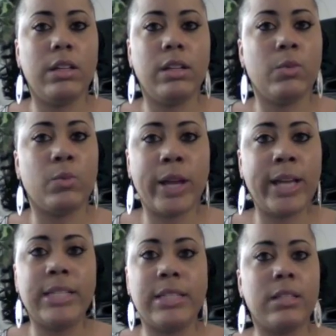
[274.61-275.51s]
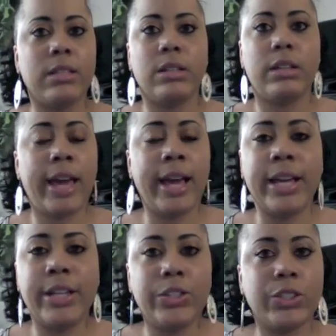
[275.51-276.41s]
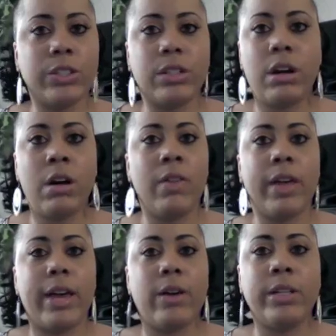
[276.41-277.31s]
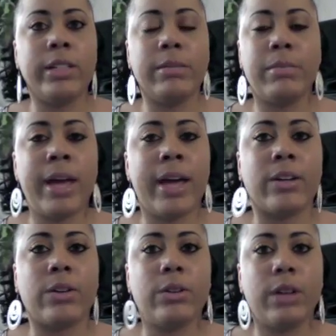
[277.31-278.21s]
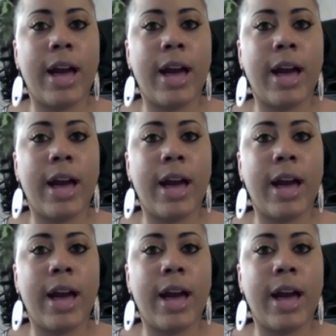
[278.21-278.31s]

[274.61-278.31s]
Race, age, all that, it didn't matter.